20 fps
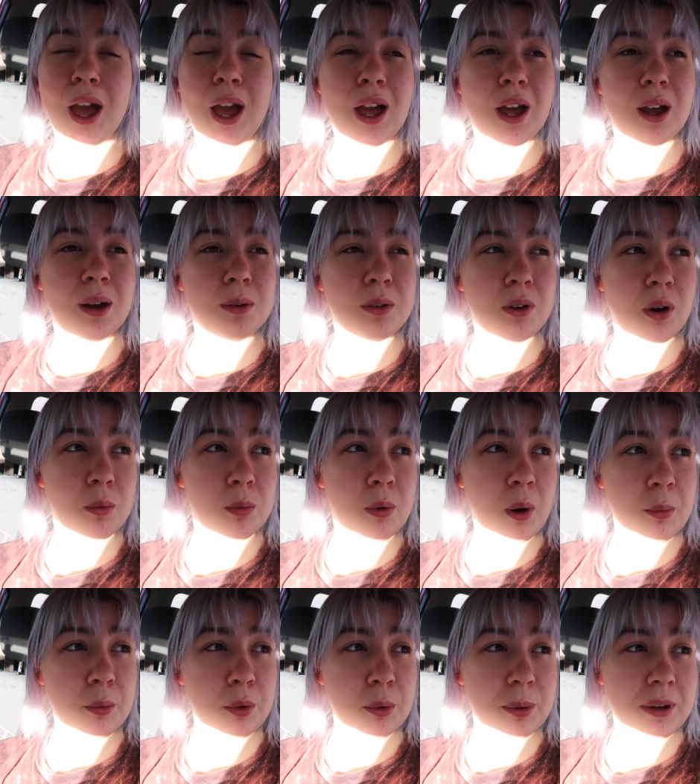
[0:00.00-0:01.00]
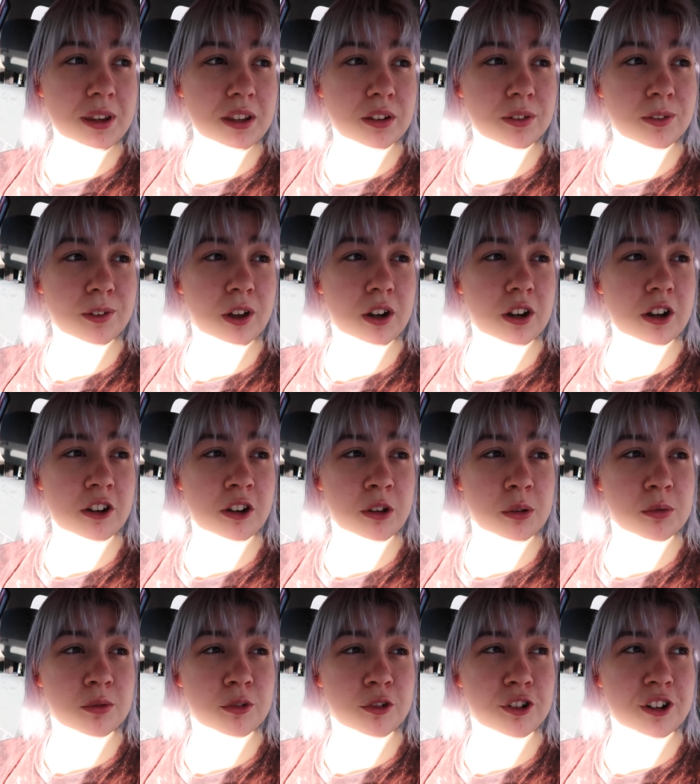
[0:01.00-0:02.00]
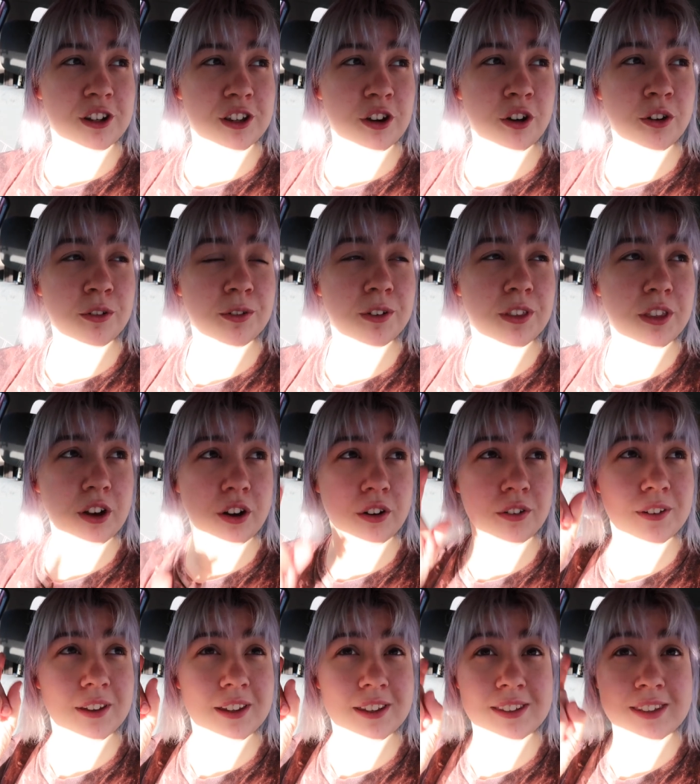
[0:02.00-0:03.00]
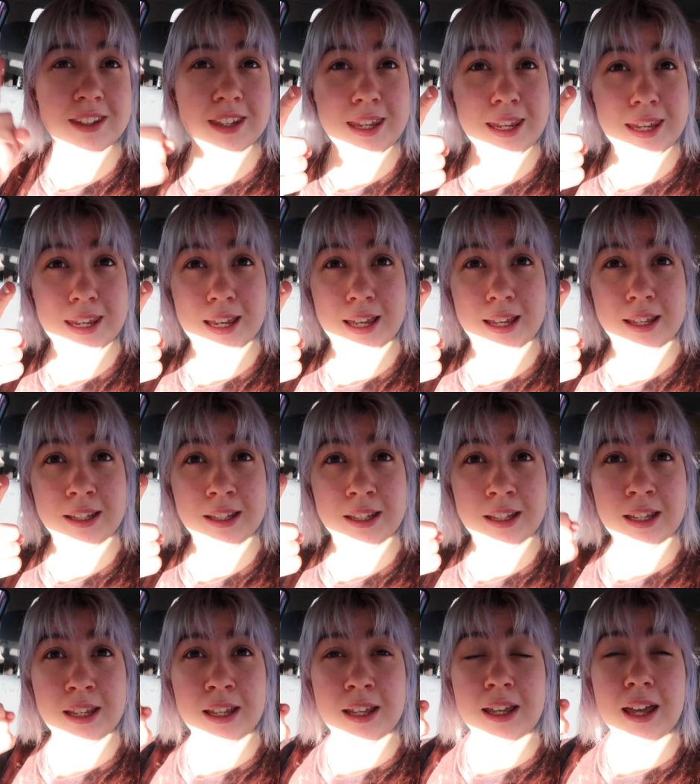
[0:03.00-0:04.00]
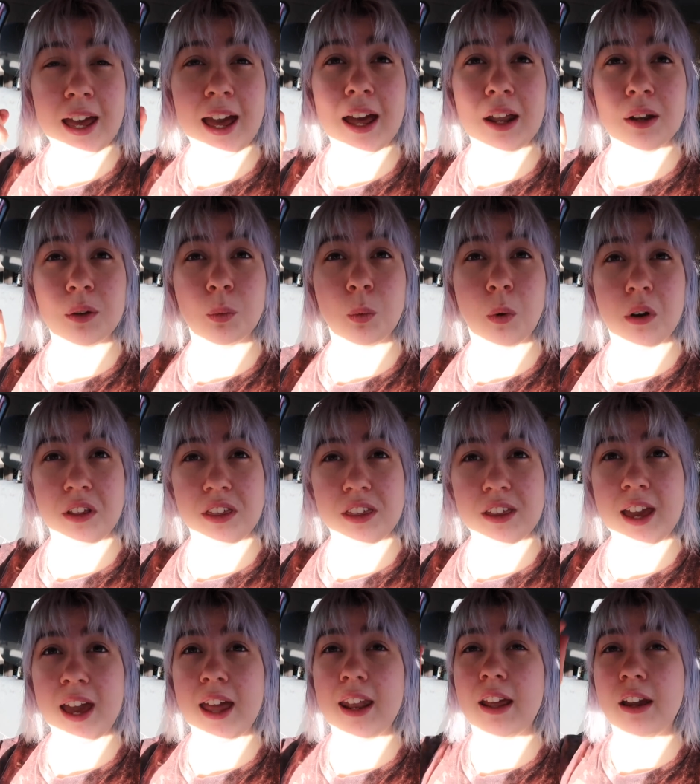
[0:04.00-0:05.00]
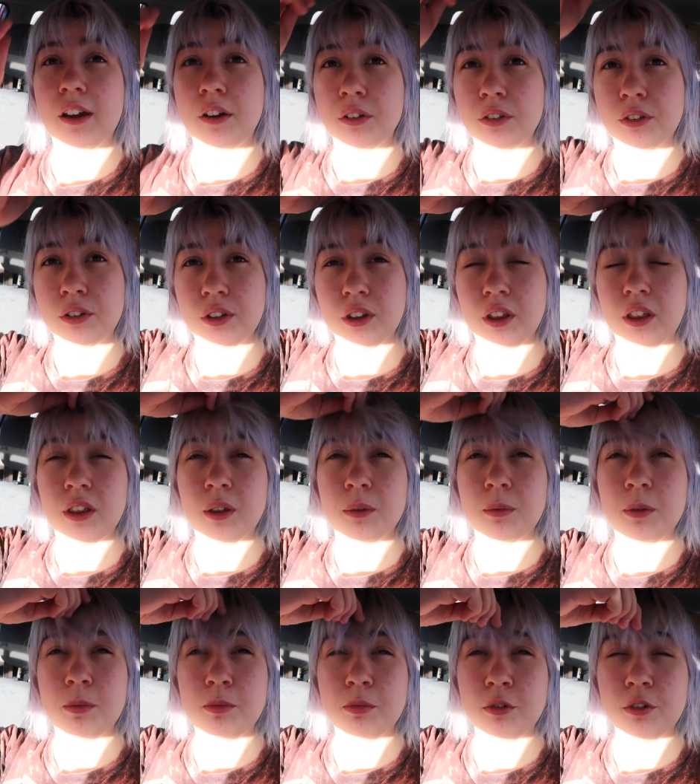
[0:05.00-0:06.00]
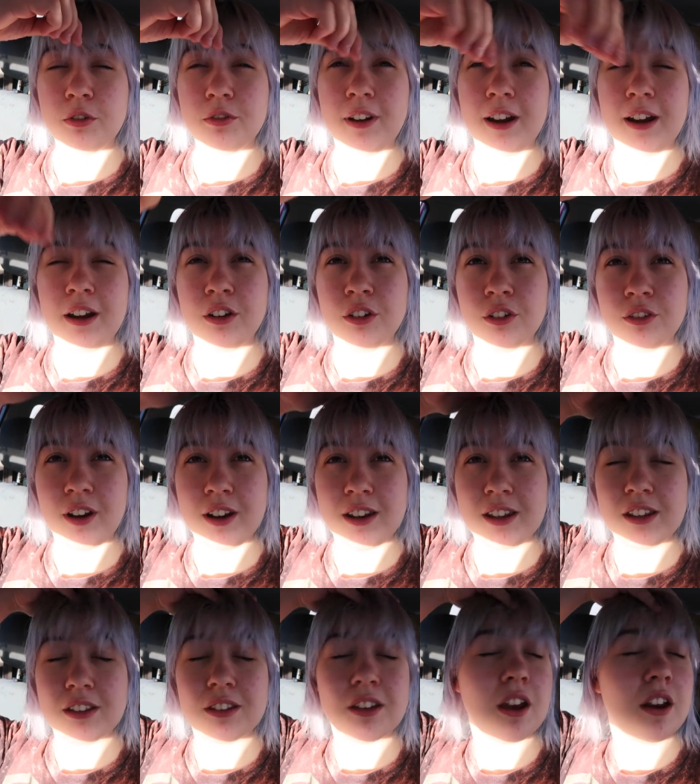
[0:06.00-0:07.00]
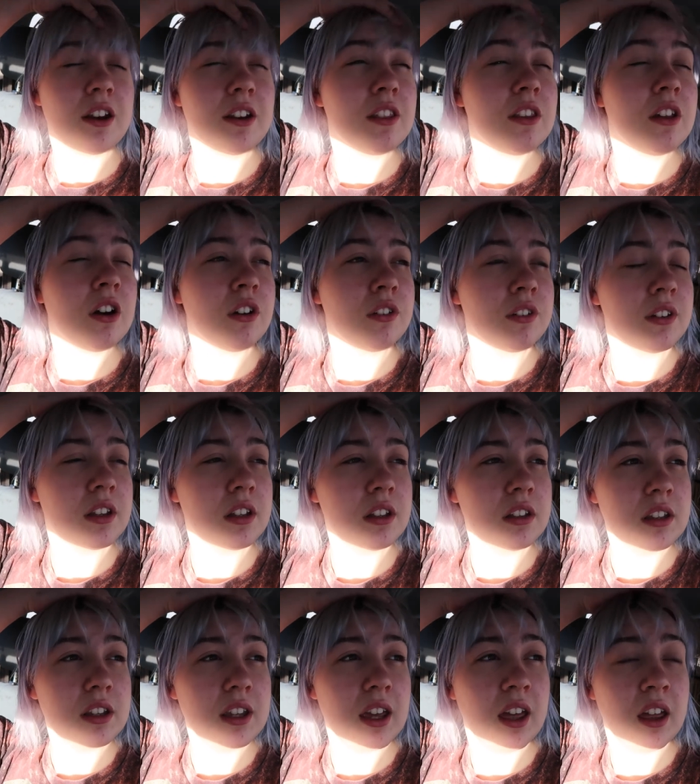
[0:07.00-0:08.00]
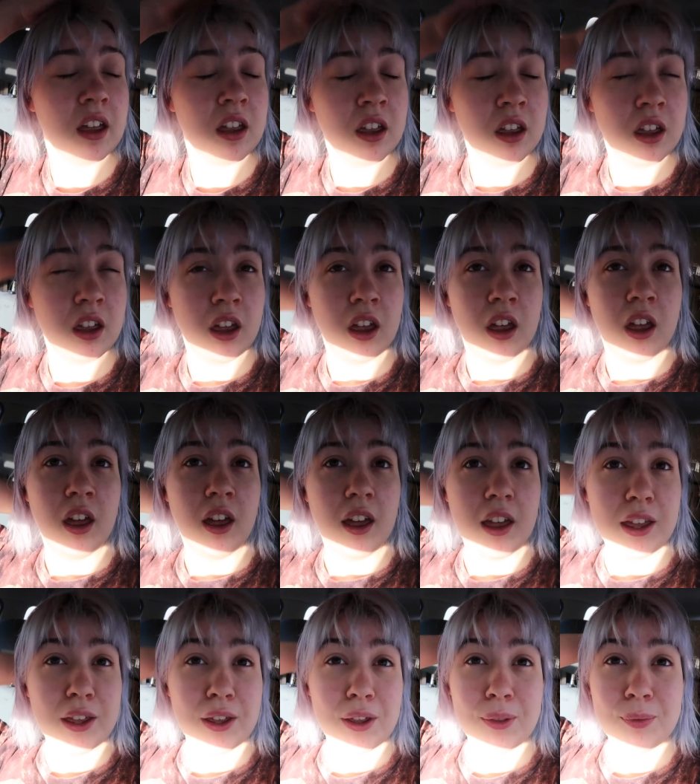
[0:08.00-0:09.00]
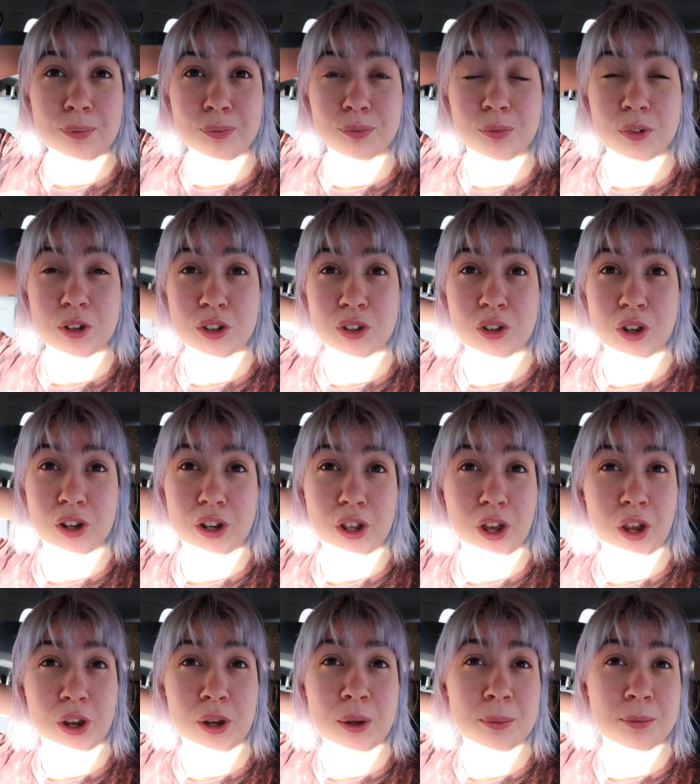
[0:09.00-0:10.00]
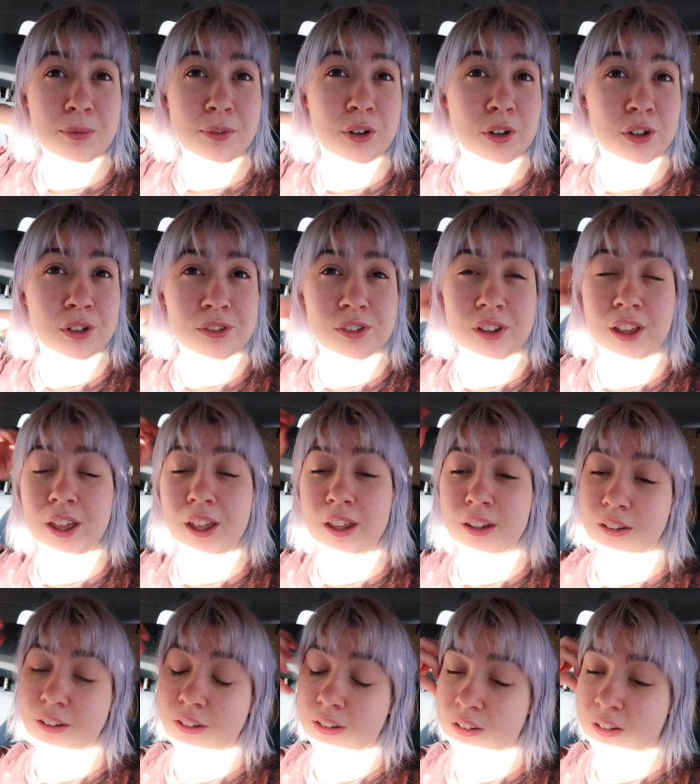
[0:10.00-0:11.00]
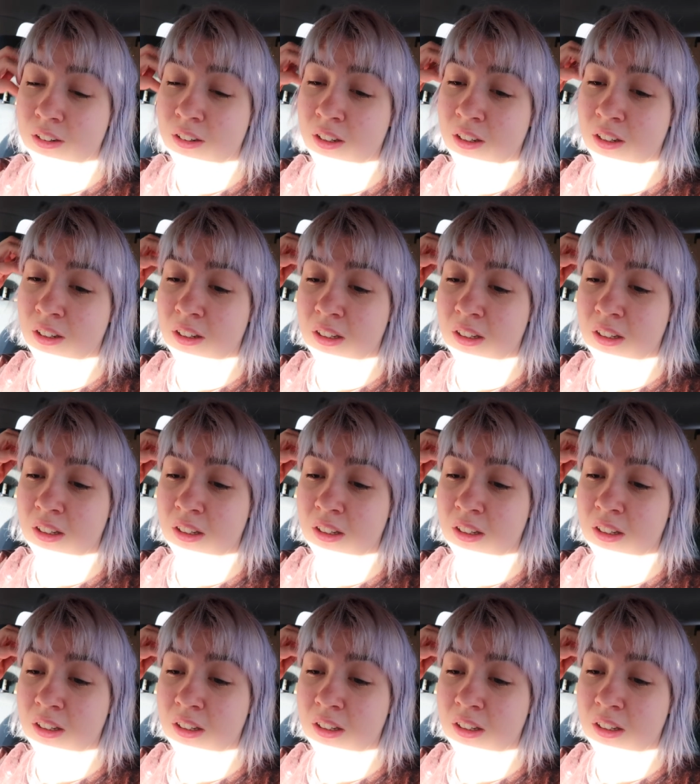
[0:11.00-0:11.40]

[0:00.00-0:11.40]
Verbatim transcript: Uh, we've got one more piece of furniture that we've already got for the office here and one of the Kallax that we've brought round already is going in the office, so yeah. Um, we're just kind of hopeful and